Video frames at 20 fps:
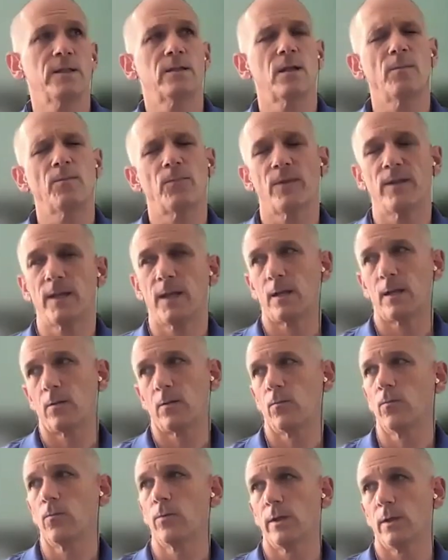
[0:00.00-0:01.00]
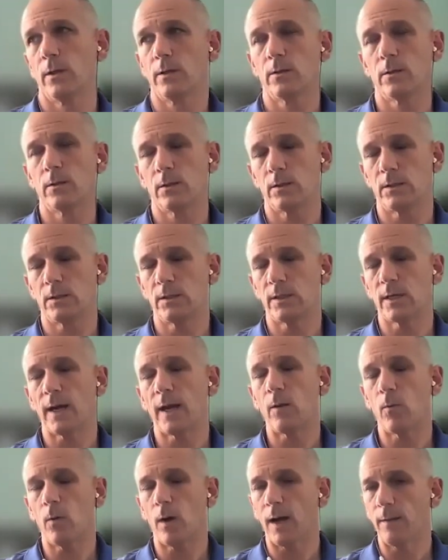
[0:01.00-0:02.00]
something that a really good
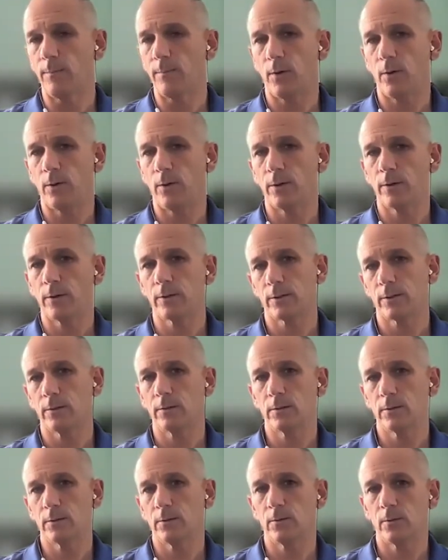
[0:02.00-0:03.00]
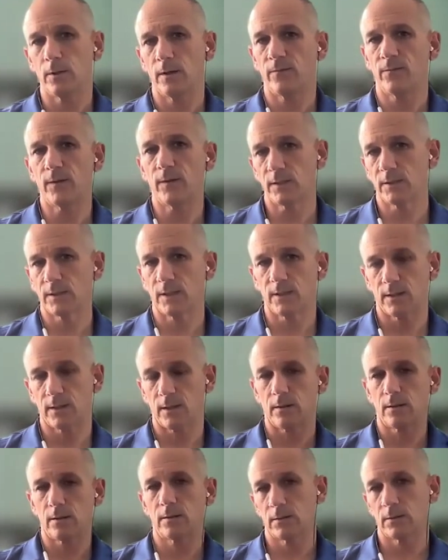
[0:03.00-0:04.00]
DIY boater could do if they sent
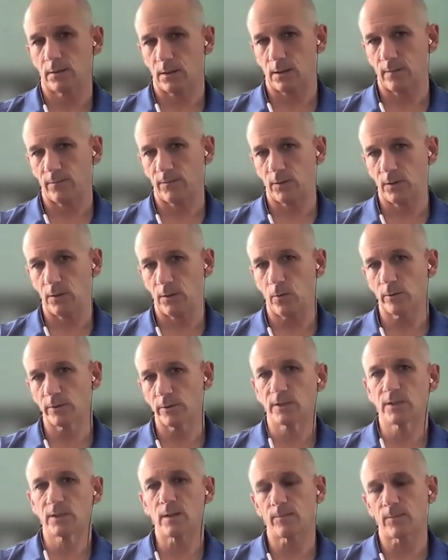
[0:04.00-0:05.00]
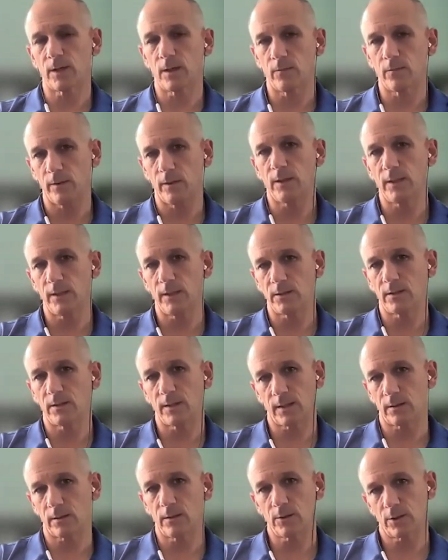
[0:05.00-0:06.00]
out this stuff to you? Or is this something that really needs a
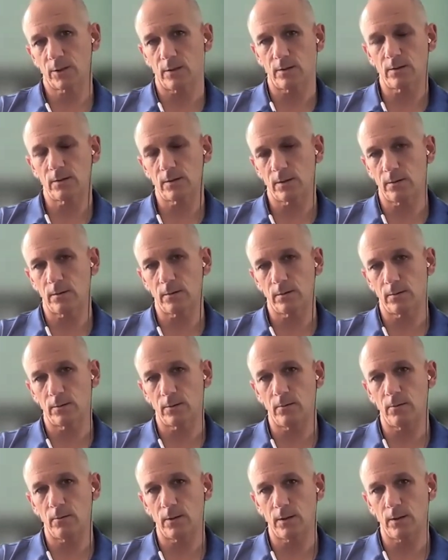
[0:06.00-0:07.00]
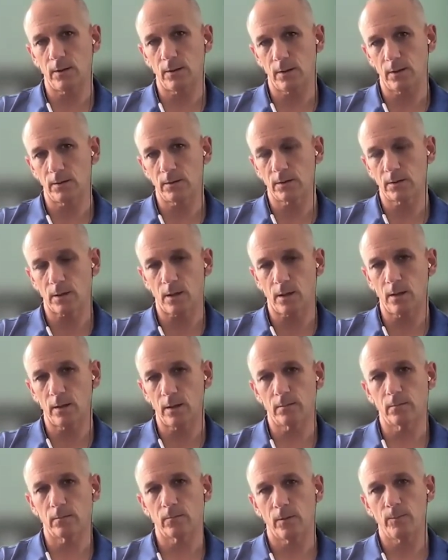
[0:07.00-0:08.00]
technician to do the install
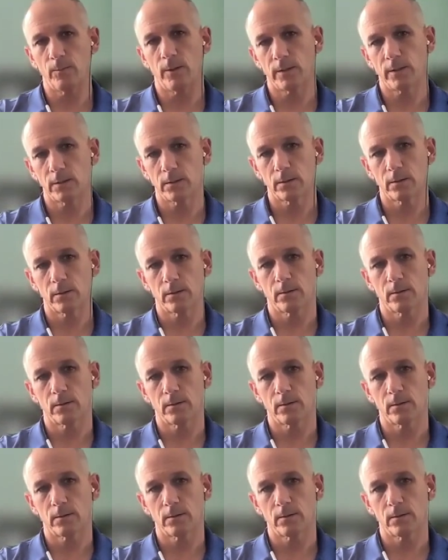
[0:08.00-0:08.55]
and replace?